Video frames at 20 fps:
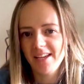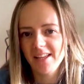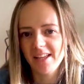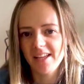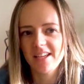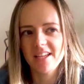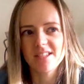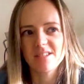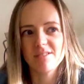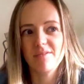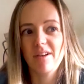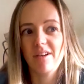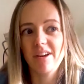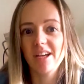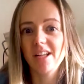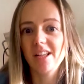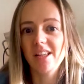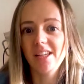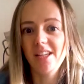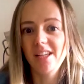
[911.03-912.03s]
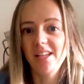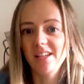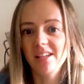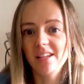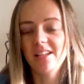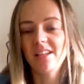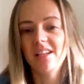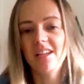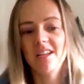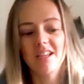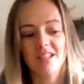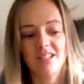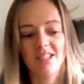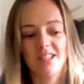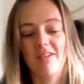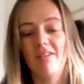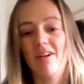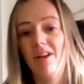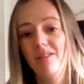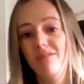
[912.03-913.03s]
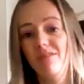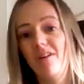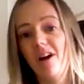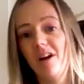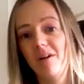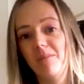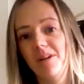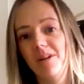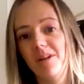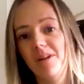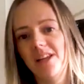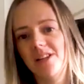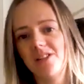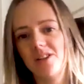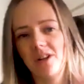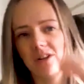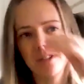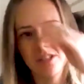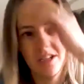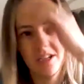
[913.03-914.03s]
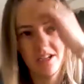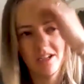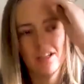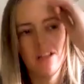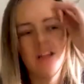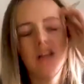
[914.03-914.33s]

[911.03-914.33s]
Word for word: Like it's a very clean, sterile environment, Antarctica.